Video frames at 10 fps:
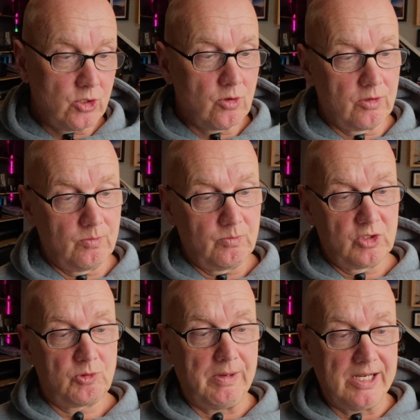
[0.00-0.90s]
your
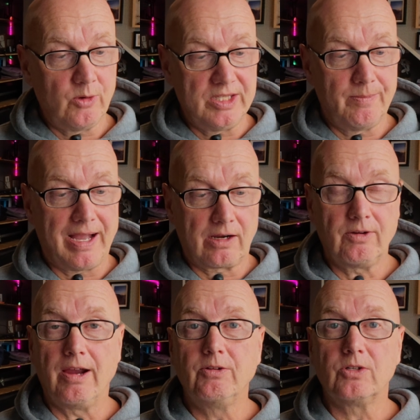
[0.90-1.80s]
speedo in the
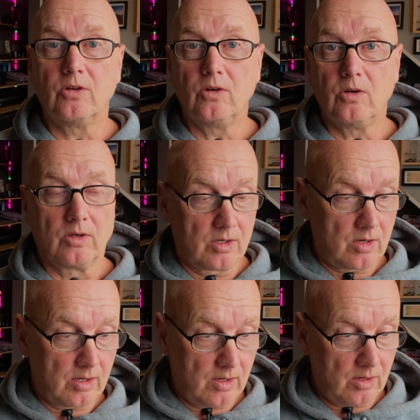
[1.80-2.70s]
background
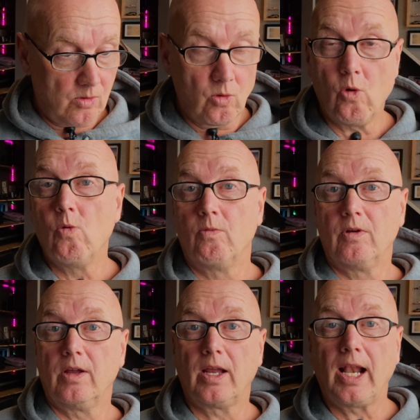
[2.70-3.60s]
all
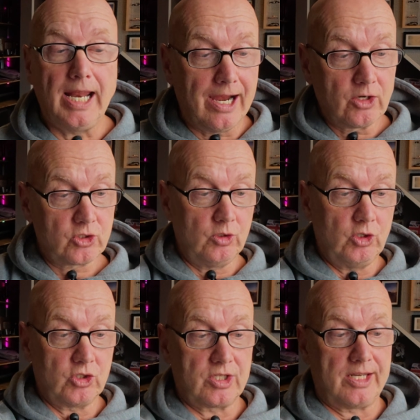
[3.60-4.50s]
clear, so you
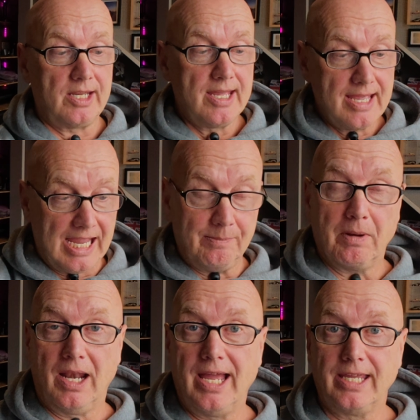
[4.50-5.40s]
just had a
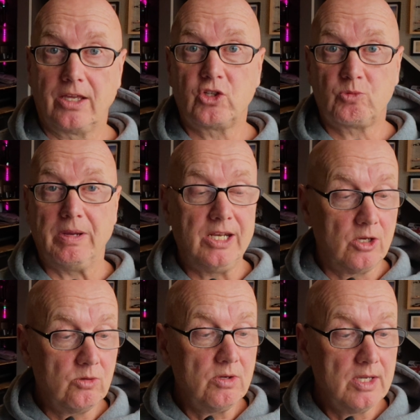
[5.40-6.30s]
blank
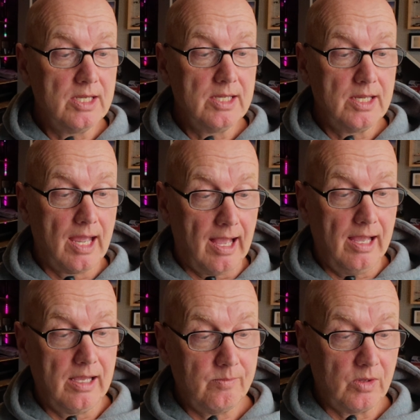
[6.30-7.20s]
speedo,
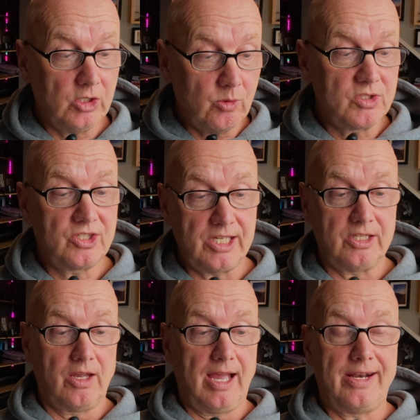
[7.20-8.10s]
you would see
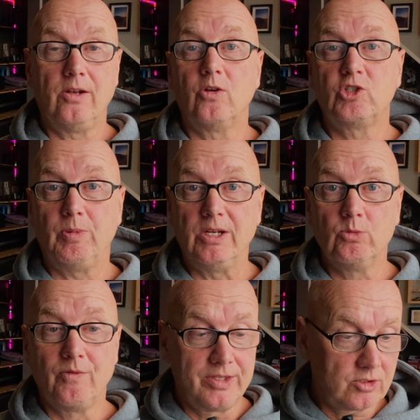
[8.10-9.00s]
the analog
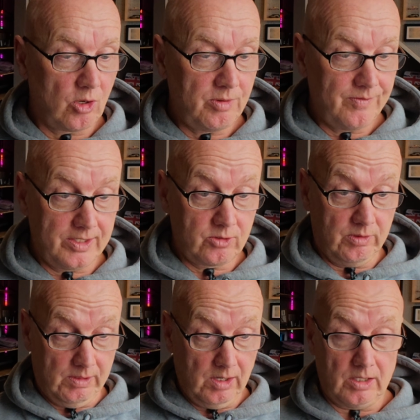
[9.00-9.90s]
speedo over the top of it, so
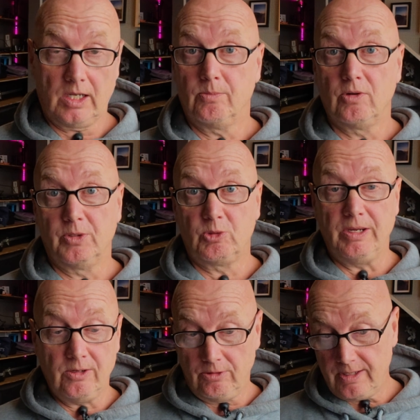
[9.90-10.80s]
it would look like a proper
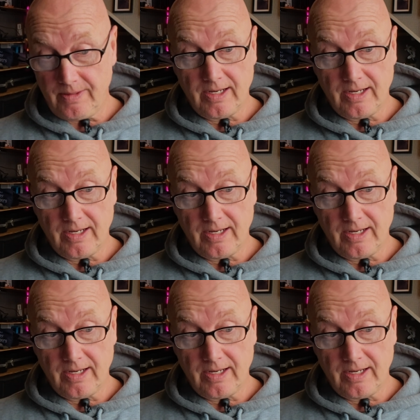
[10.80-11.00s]
speedo then,